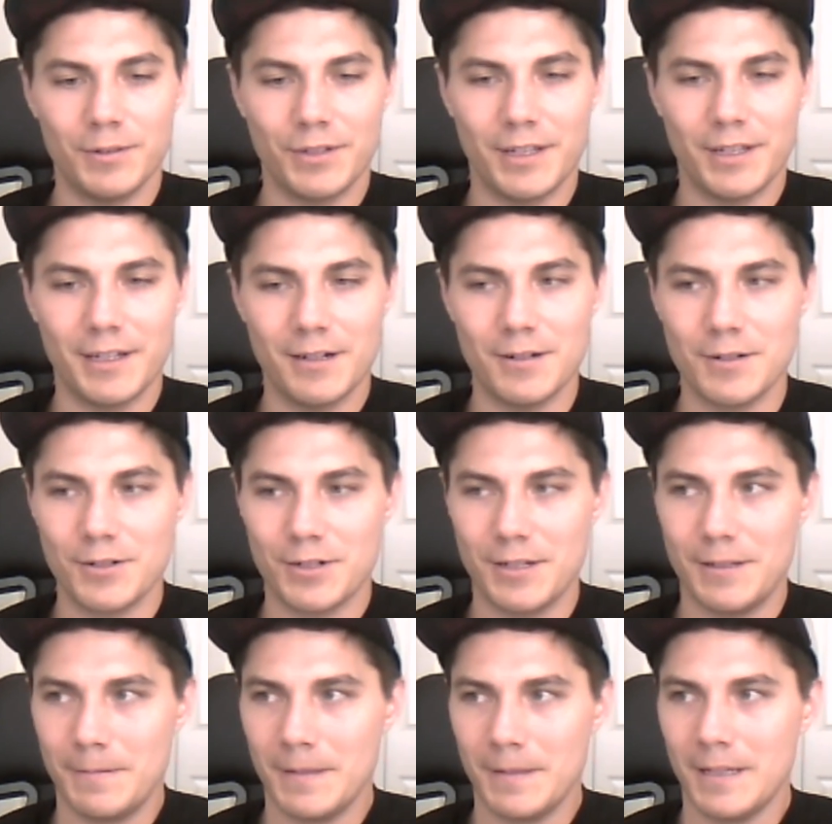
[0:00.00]
was like, oh
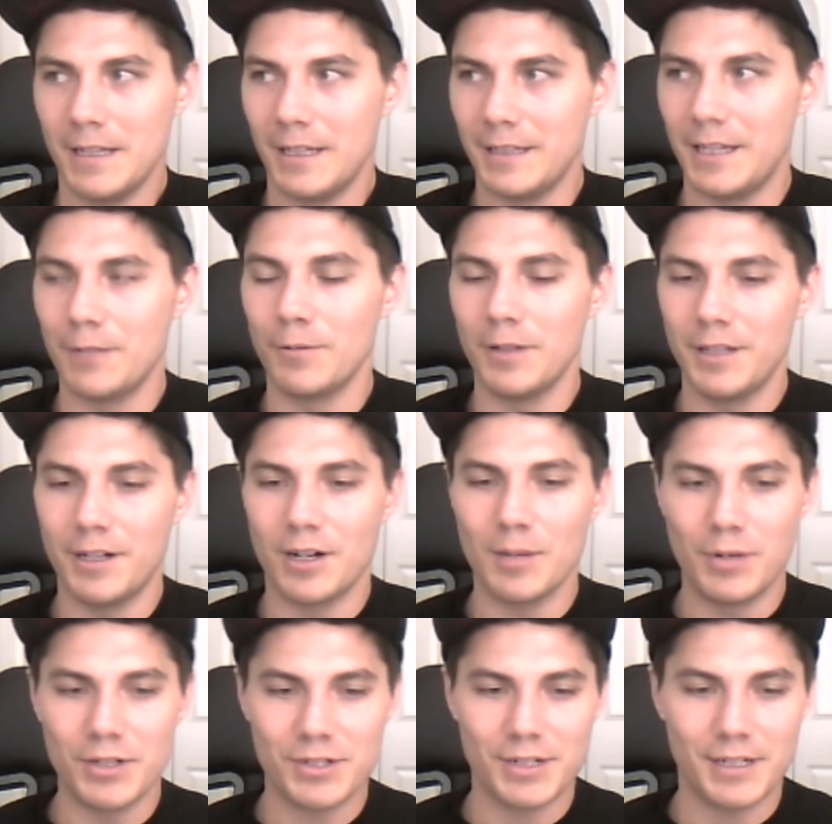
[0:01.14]
shit! Like they really are
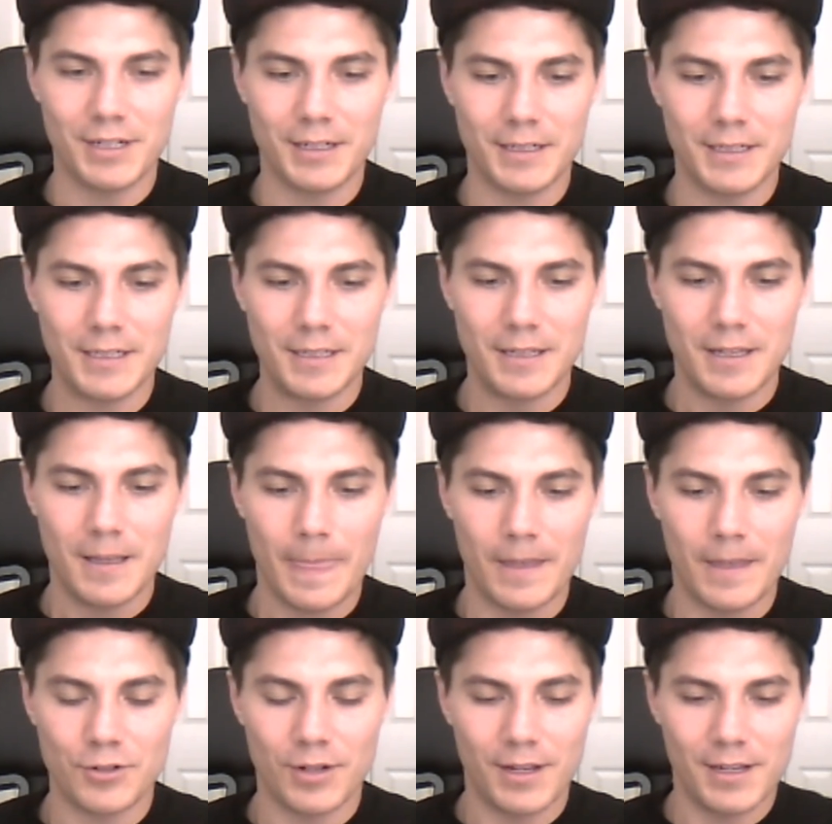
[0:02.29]
pushing
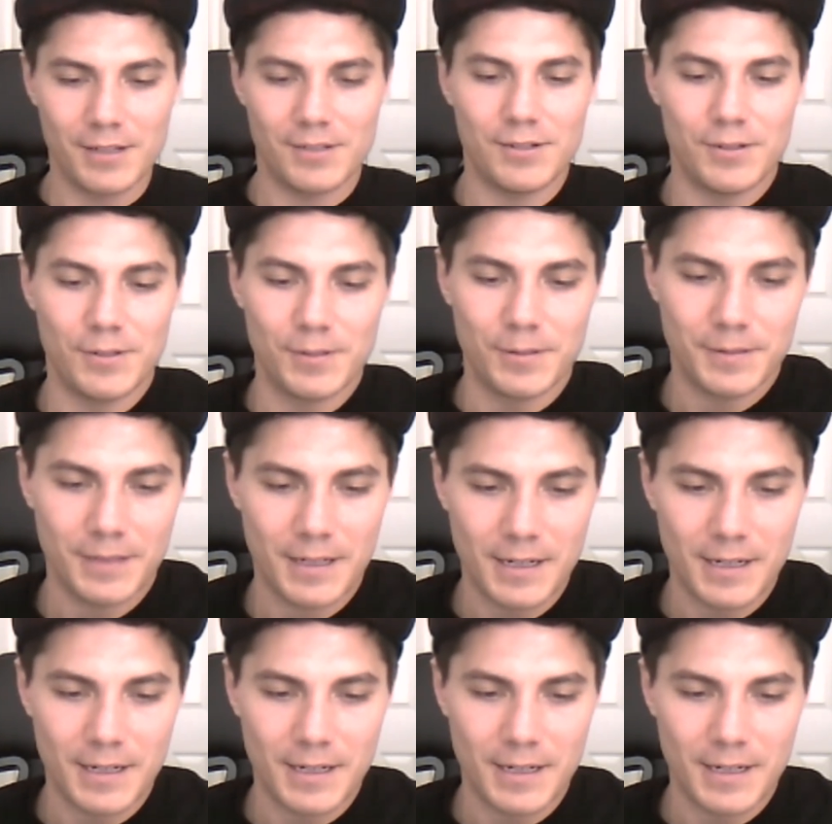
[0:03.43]
and trying to